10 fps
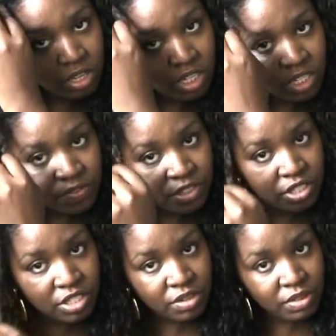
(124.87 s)
So if you
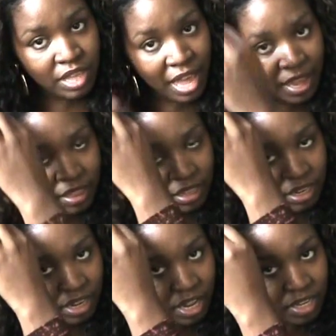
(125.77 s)
do that,
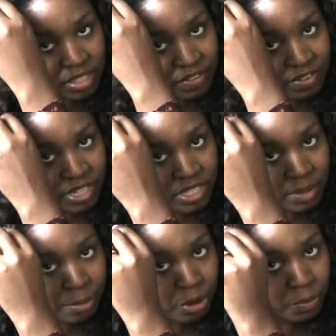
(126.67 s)
then it kind of defeats
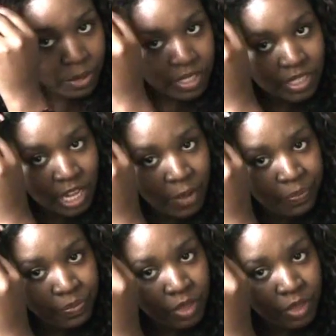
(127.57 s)
the purpose. So